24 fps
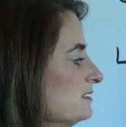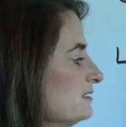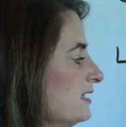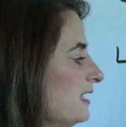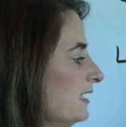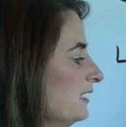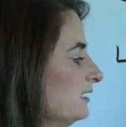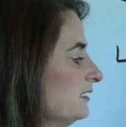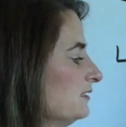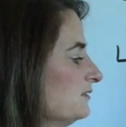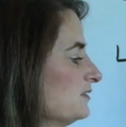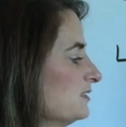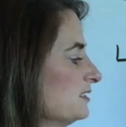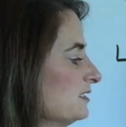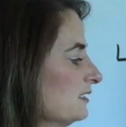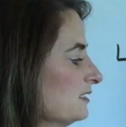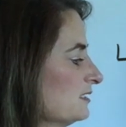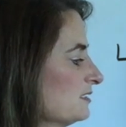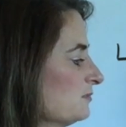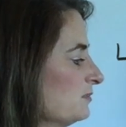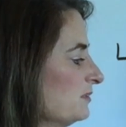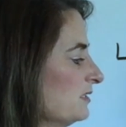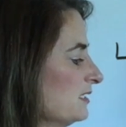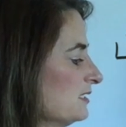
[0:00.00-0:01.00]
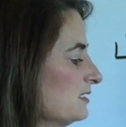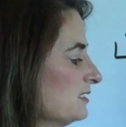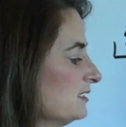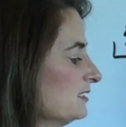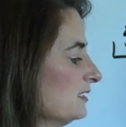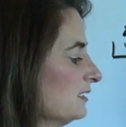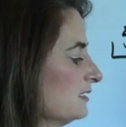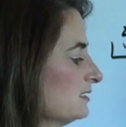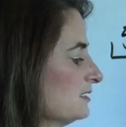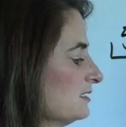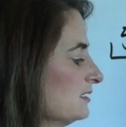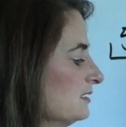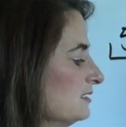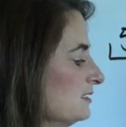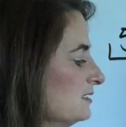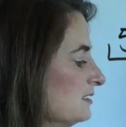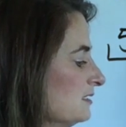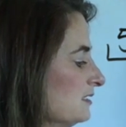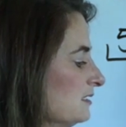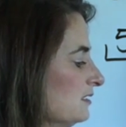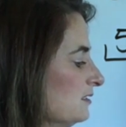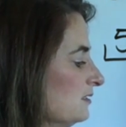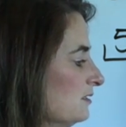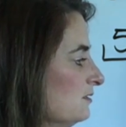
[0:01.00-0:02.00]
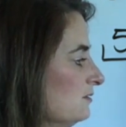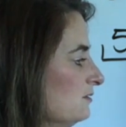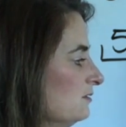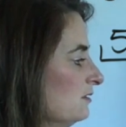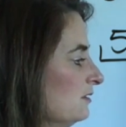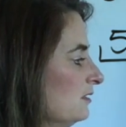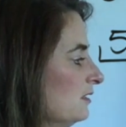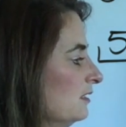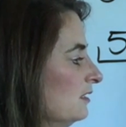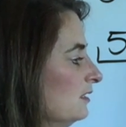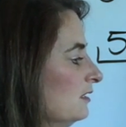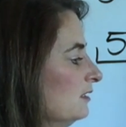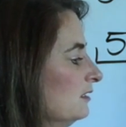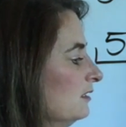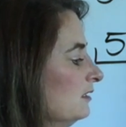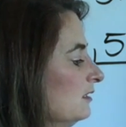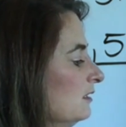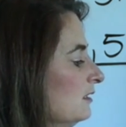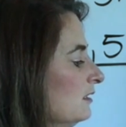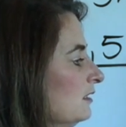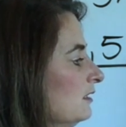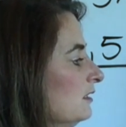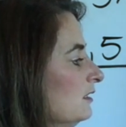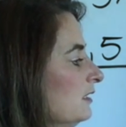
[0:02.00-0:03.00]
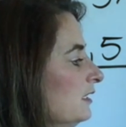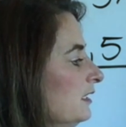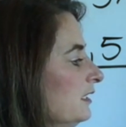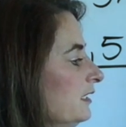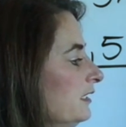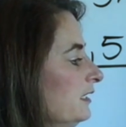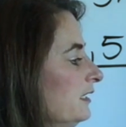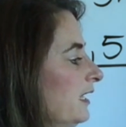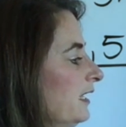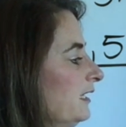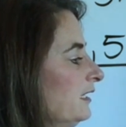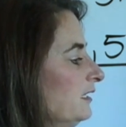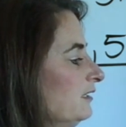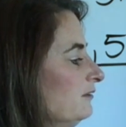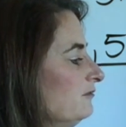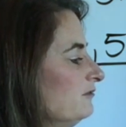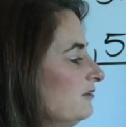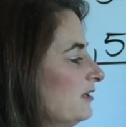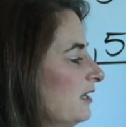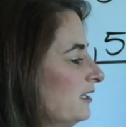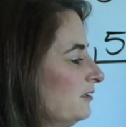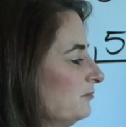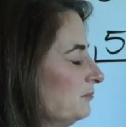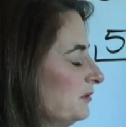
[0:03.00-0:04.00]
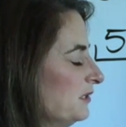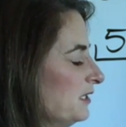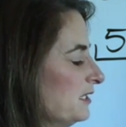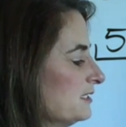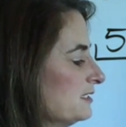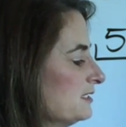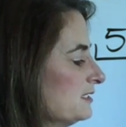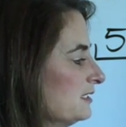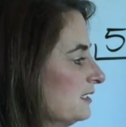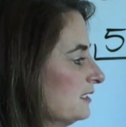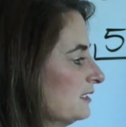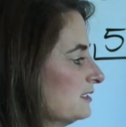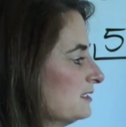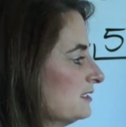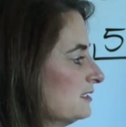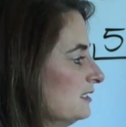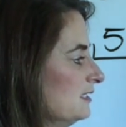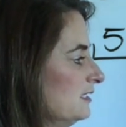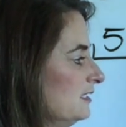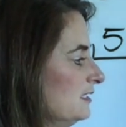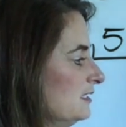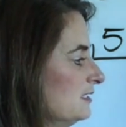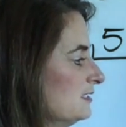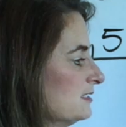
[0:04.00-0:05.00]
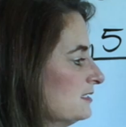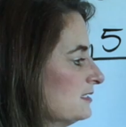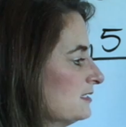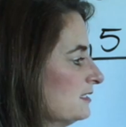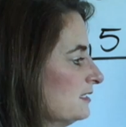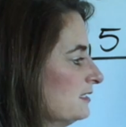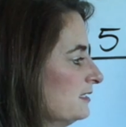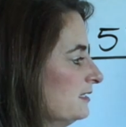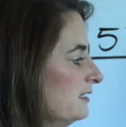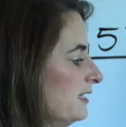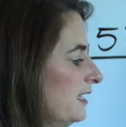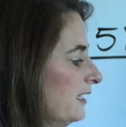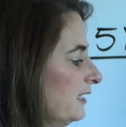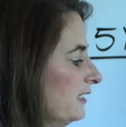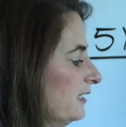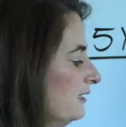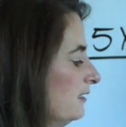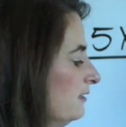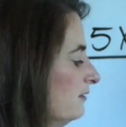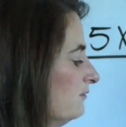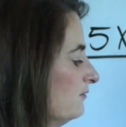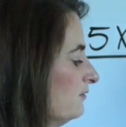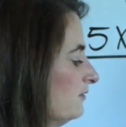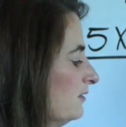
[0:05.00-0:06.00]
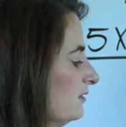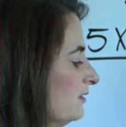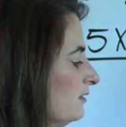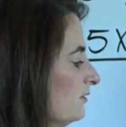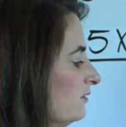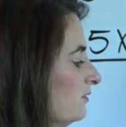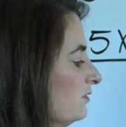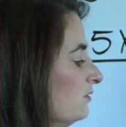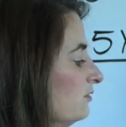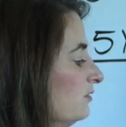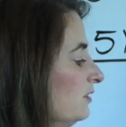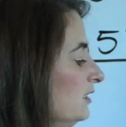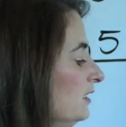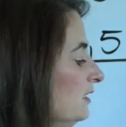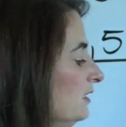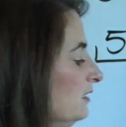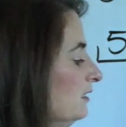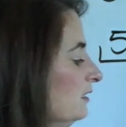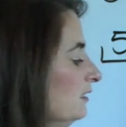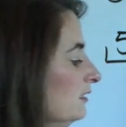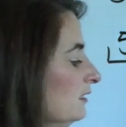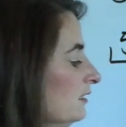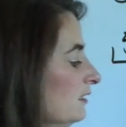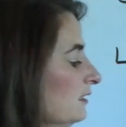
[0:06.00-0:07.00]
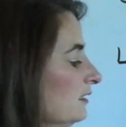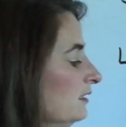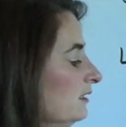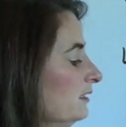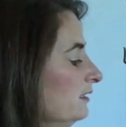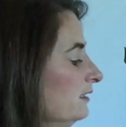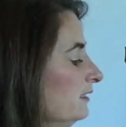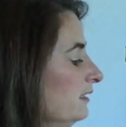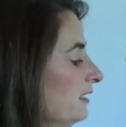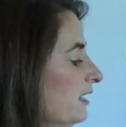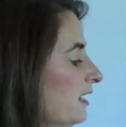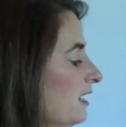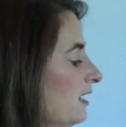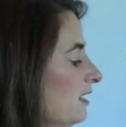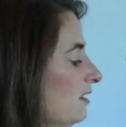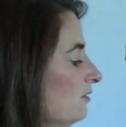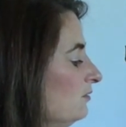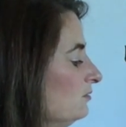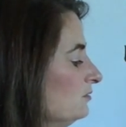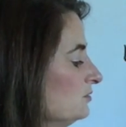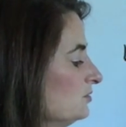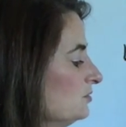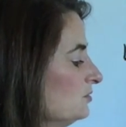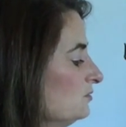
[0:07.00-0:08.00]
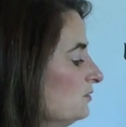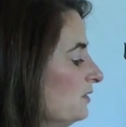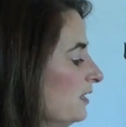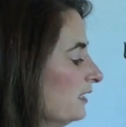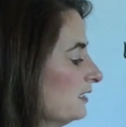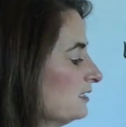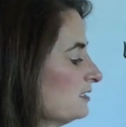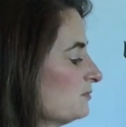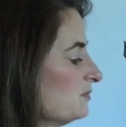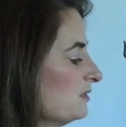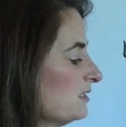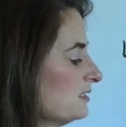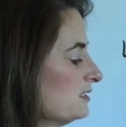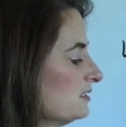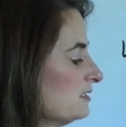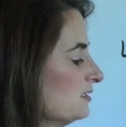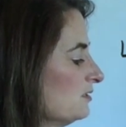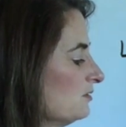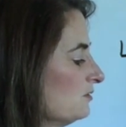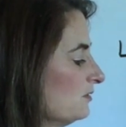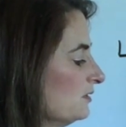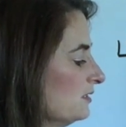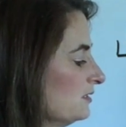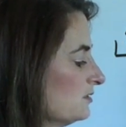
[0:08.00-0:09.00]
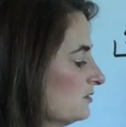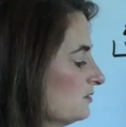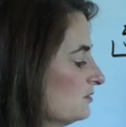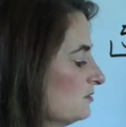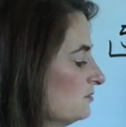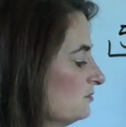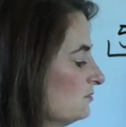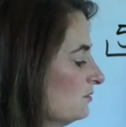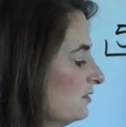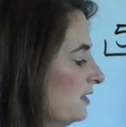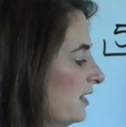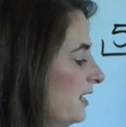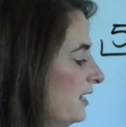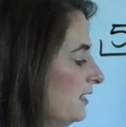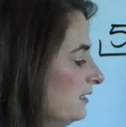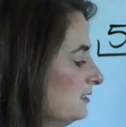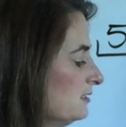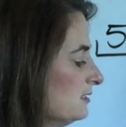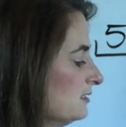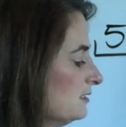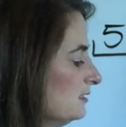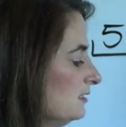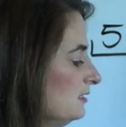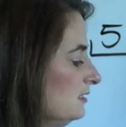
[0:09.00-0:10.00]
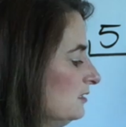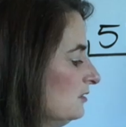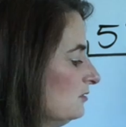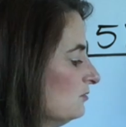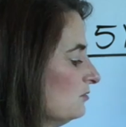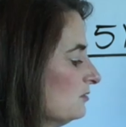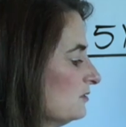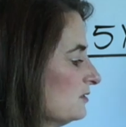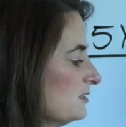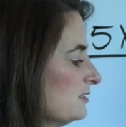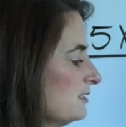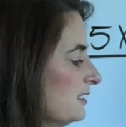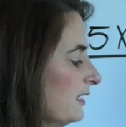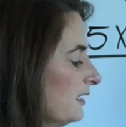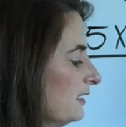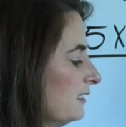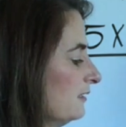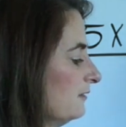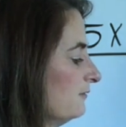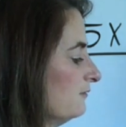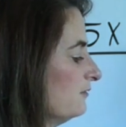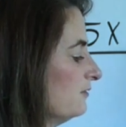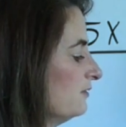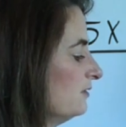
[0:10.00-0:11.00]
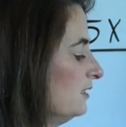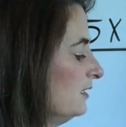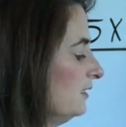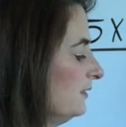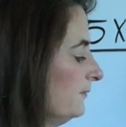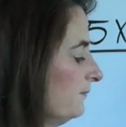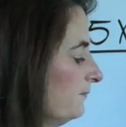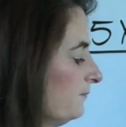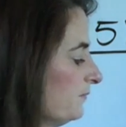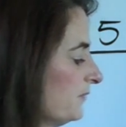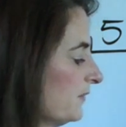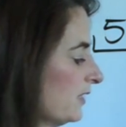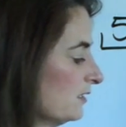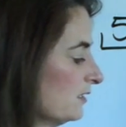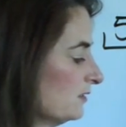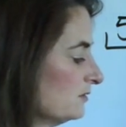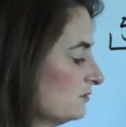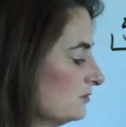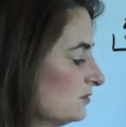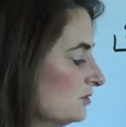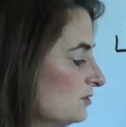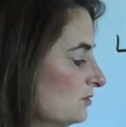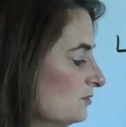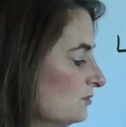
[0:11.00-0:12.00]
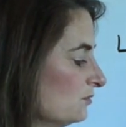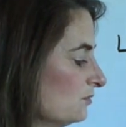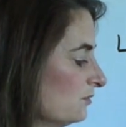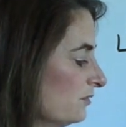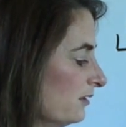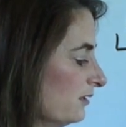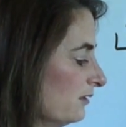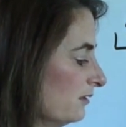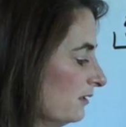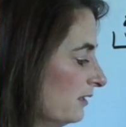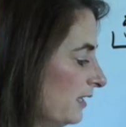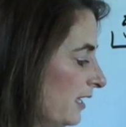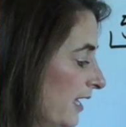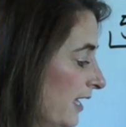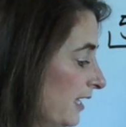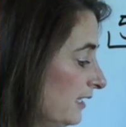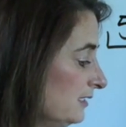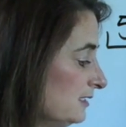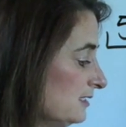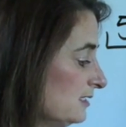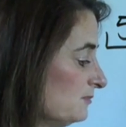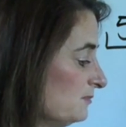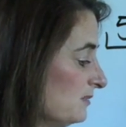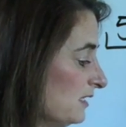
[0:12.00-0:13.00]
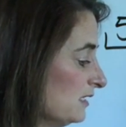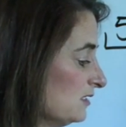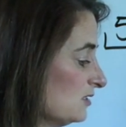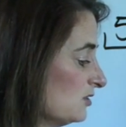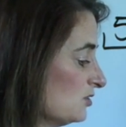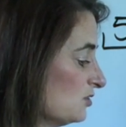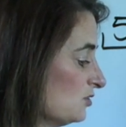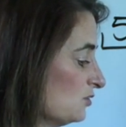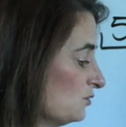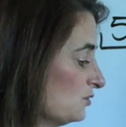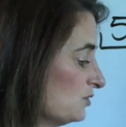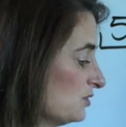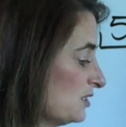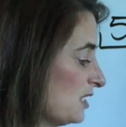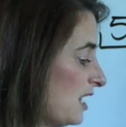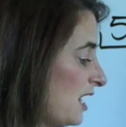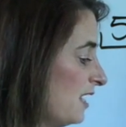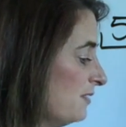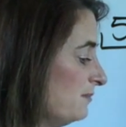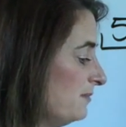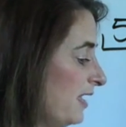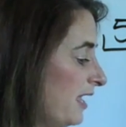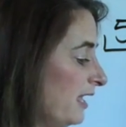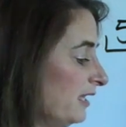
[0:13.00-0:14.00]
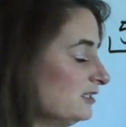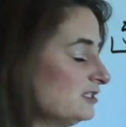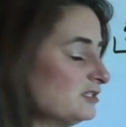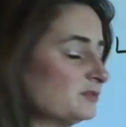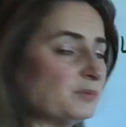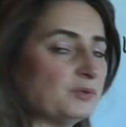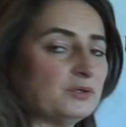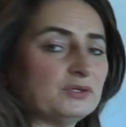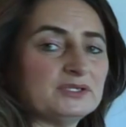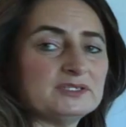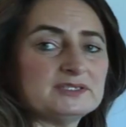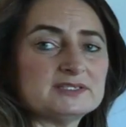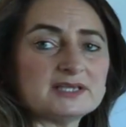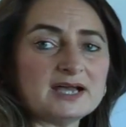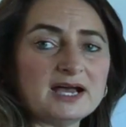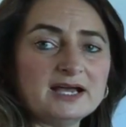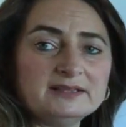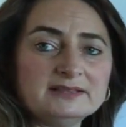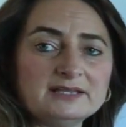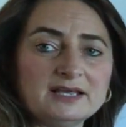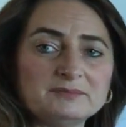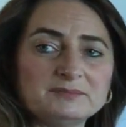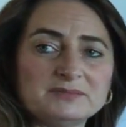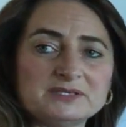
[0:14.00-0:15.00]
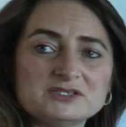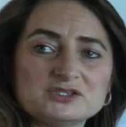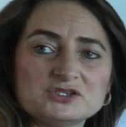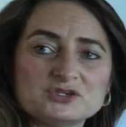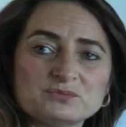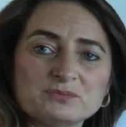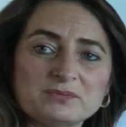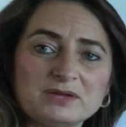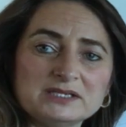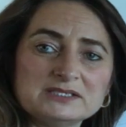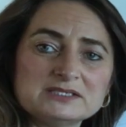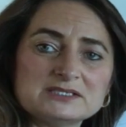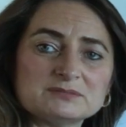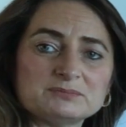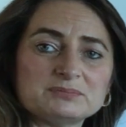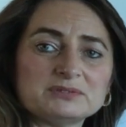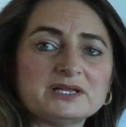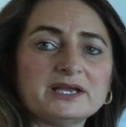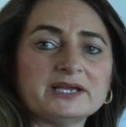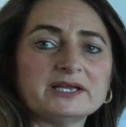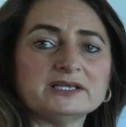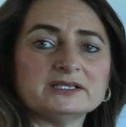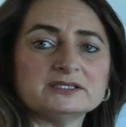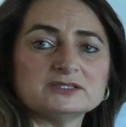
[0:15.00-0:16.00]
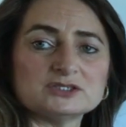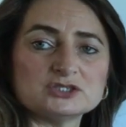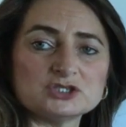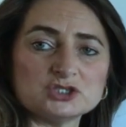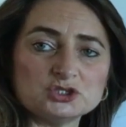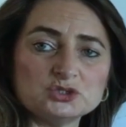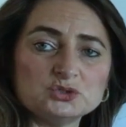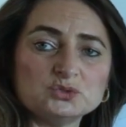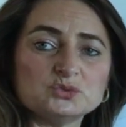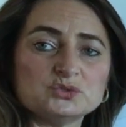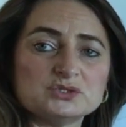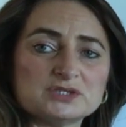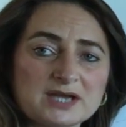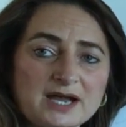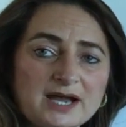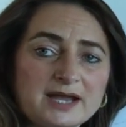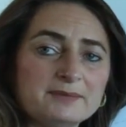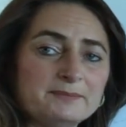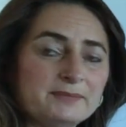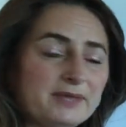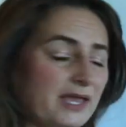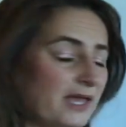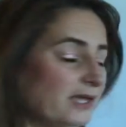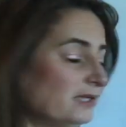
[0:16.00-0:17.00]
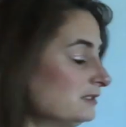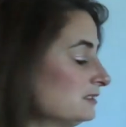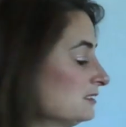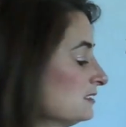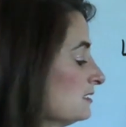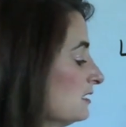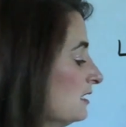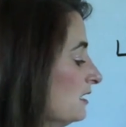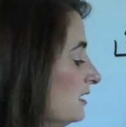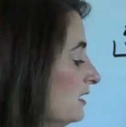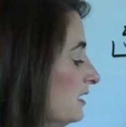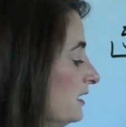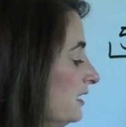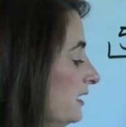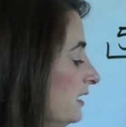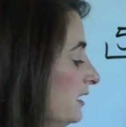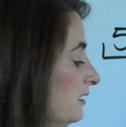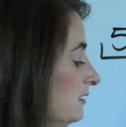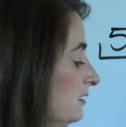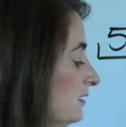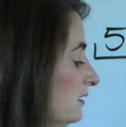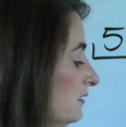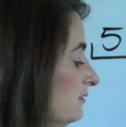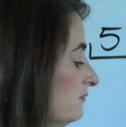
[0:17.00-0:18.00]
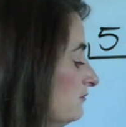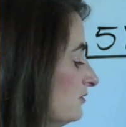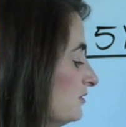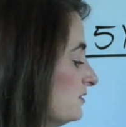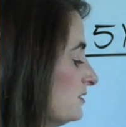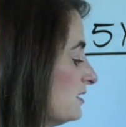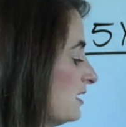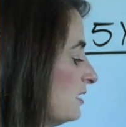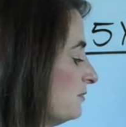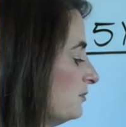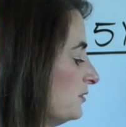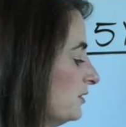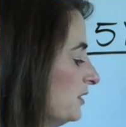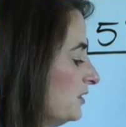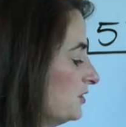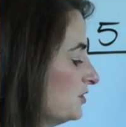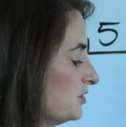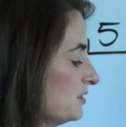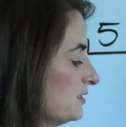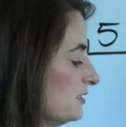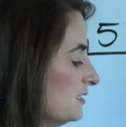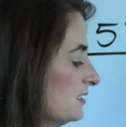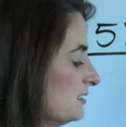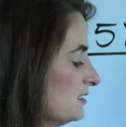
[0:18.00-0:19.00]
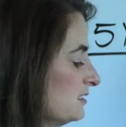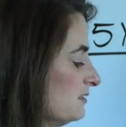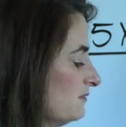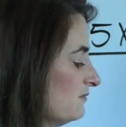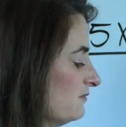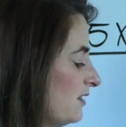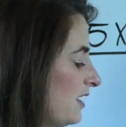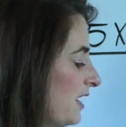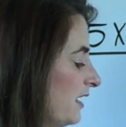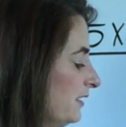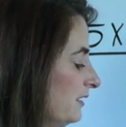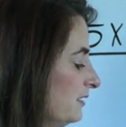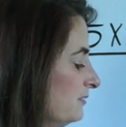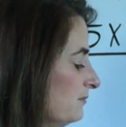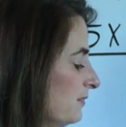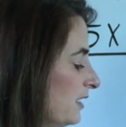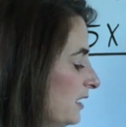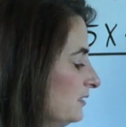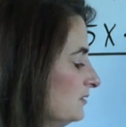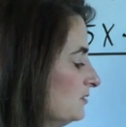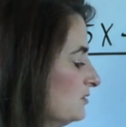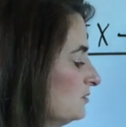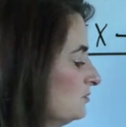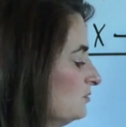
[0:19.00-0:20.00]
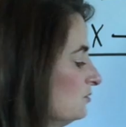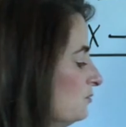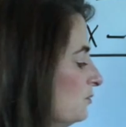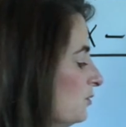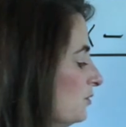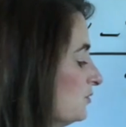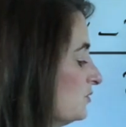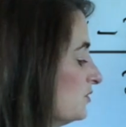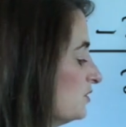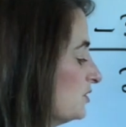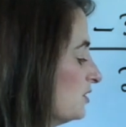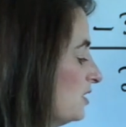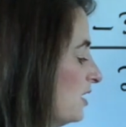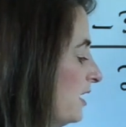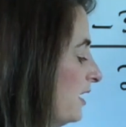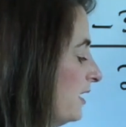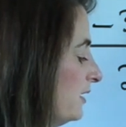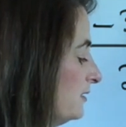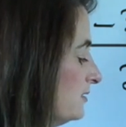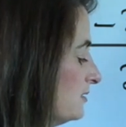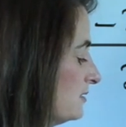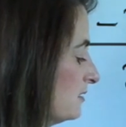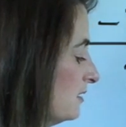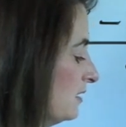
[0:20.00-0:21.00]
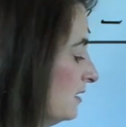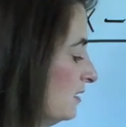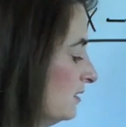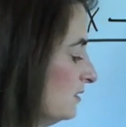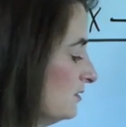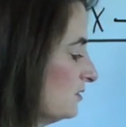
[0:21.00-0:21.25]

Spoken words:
-6 plus 6 is 0. And -9 plus 6 is -3. Now 2x plus 0 is 2x equals -3. 2x means 2 times x. Put a dot. That means you're multiplying 2 times x. And the inverse operation is dividing by 2 both sides.